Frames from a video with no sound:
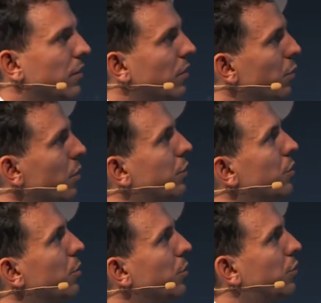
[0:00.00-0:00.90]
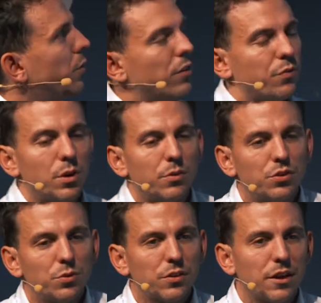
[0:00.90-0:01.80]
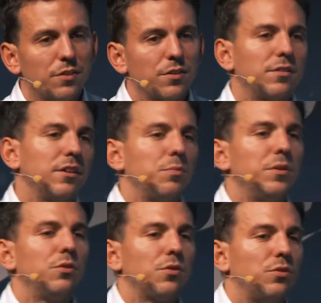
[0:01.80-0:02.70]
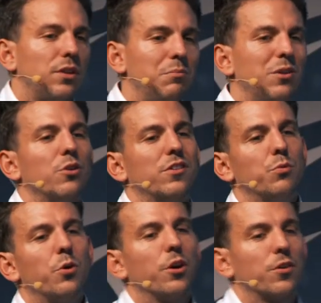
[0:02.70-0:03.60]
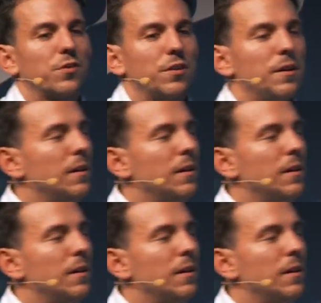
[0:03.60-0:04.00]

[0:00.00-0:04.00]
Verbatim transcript: This is one of the most straightforward use cases that's being used today because it works.